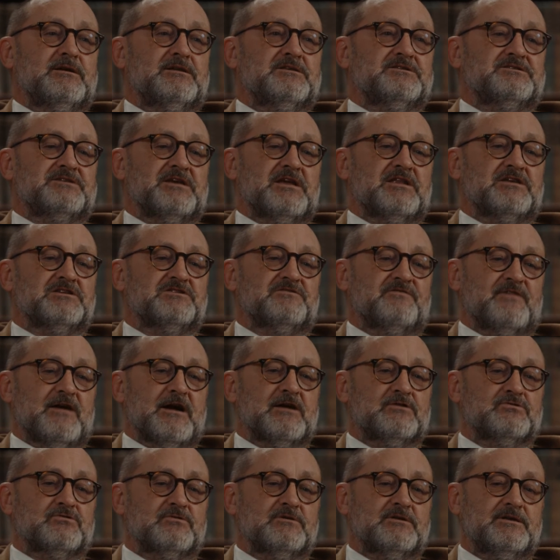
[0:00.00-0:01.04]
and
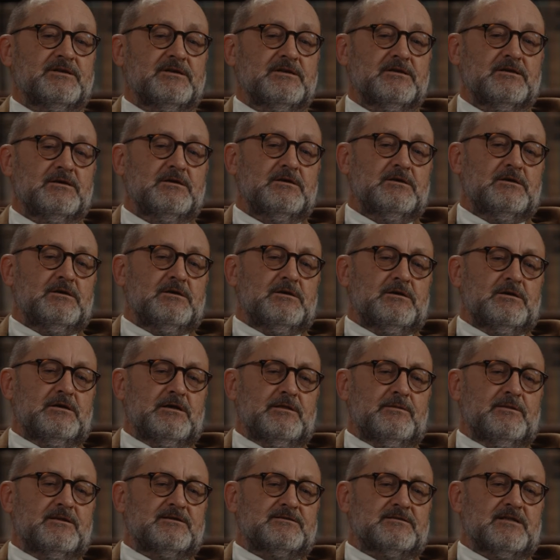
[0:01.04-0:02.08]
satisfactorily
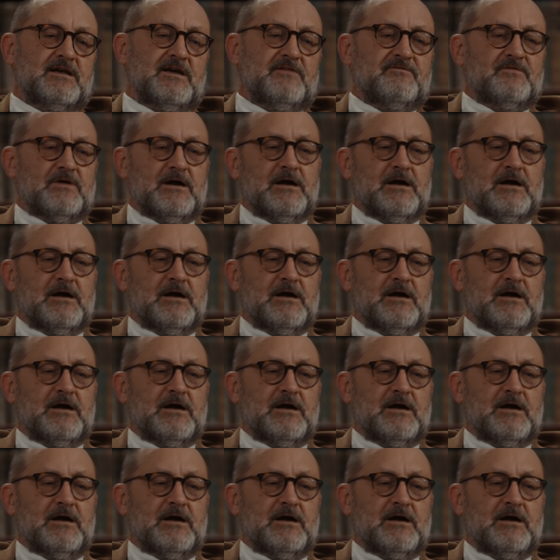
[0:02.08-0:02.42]
in this life.